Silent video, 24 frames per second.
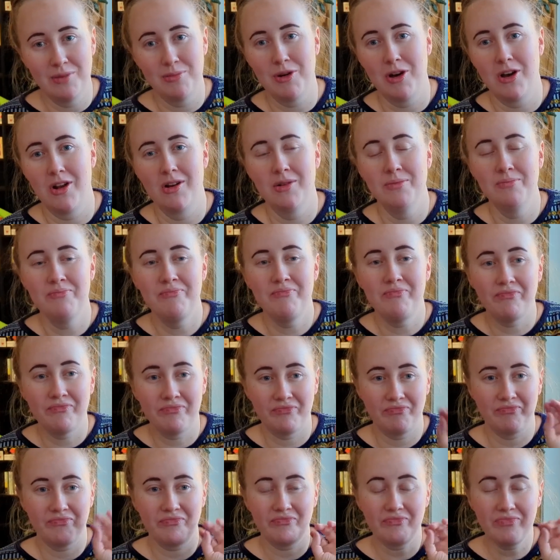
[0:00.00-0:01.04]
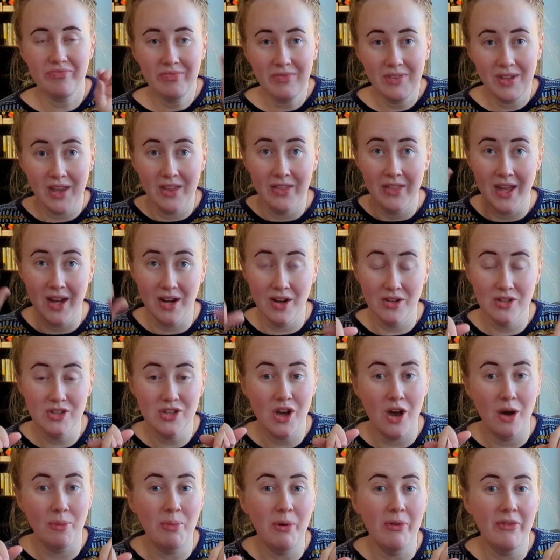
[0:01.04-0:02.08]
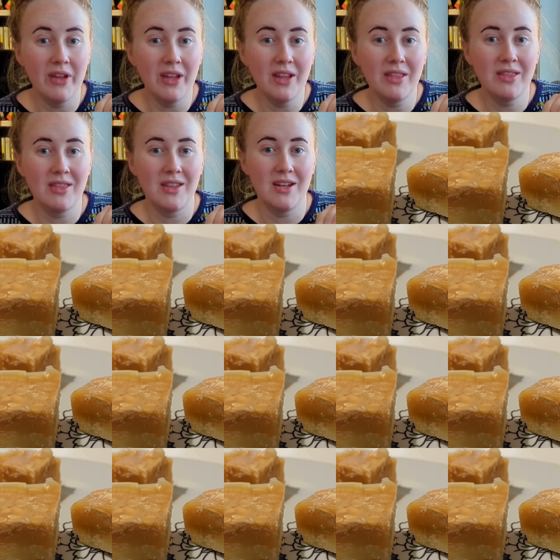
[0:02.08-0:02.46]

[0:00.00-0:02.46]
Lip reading: bottom. And then on top of it,